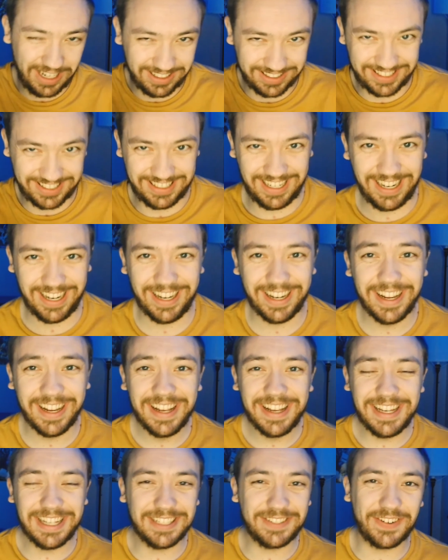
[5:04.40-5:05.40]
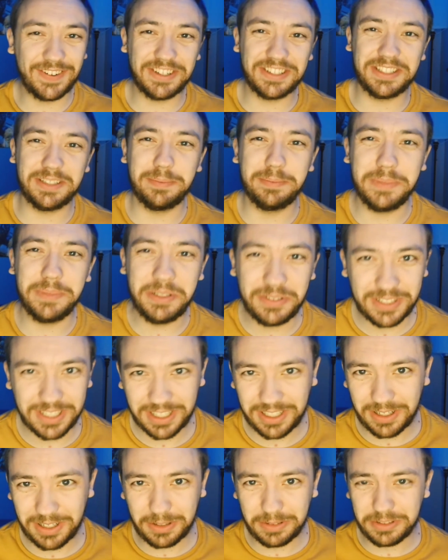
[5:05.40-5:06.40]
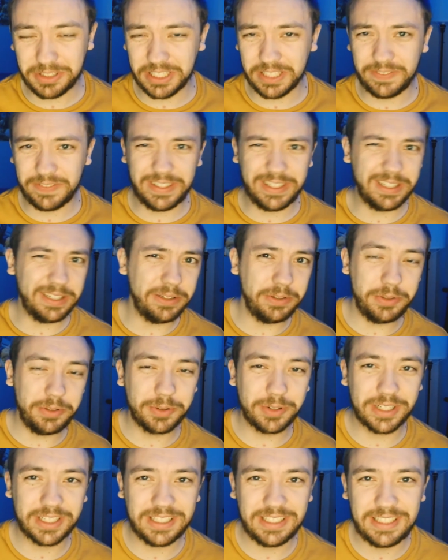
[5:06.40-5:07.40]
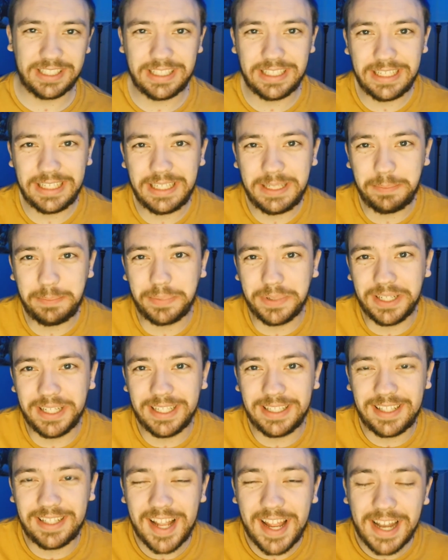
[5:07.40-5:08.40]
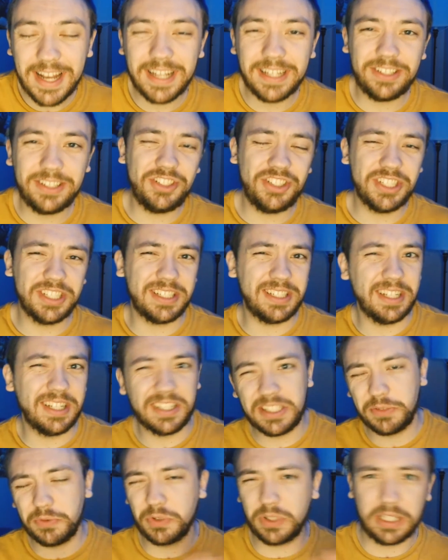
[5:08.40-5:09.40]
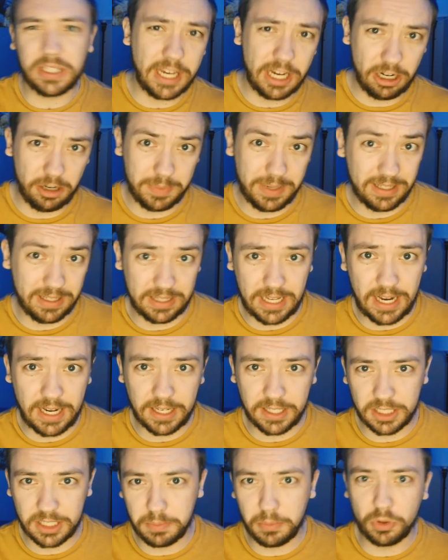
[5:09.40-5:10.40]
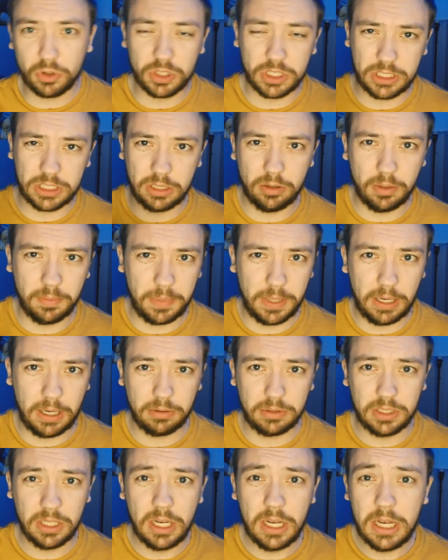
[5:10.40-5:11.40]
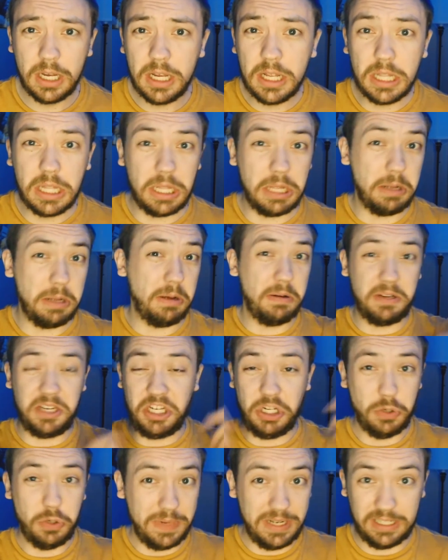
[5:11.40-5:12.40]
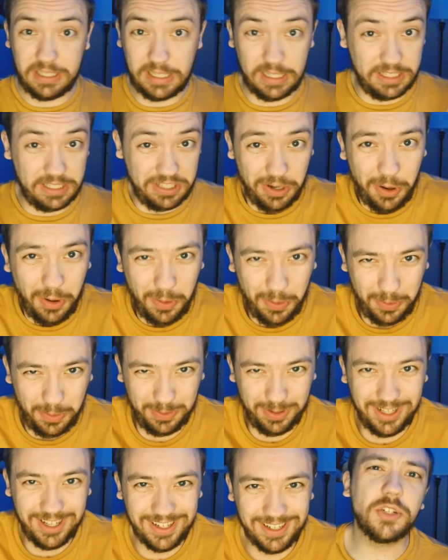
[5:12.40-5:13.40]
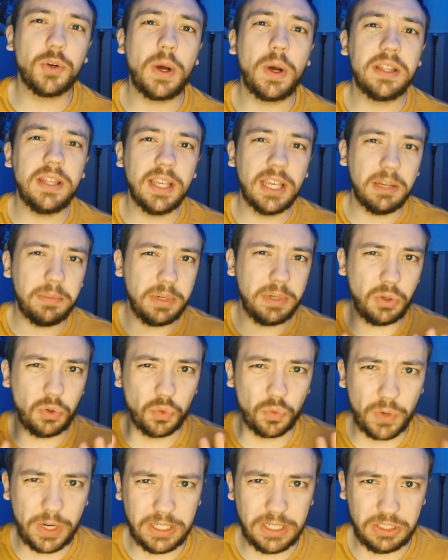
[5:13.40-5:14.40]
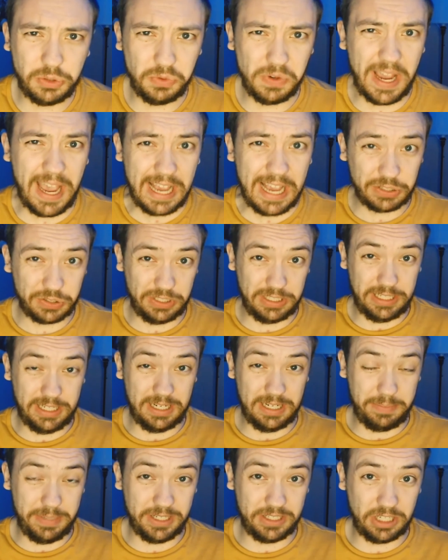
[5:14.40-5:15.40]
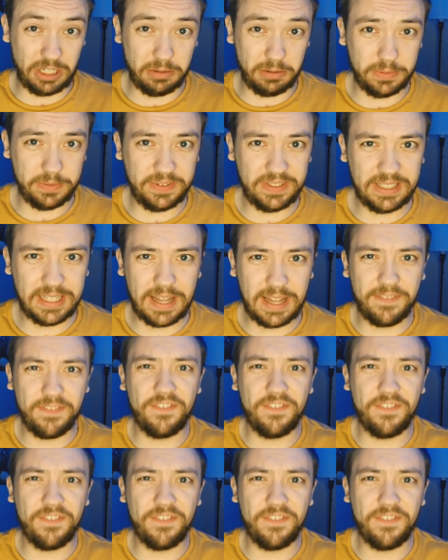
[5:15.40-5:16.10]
I'll say, as far as the music goes, living in New York City, but then it just doesn't really care about that, and it's more so about all humans as a whole. So I think it'd be great to actually get a Pixar movie that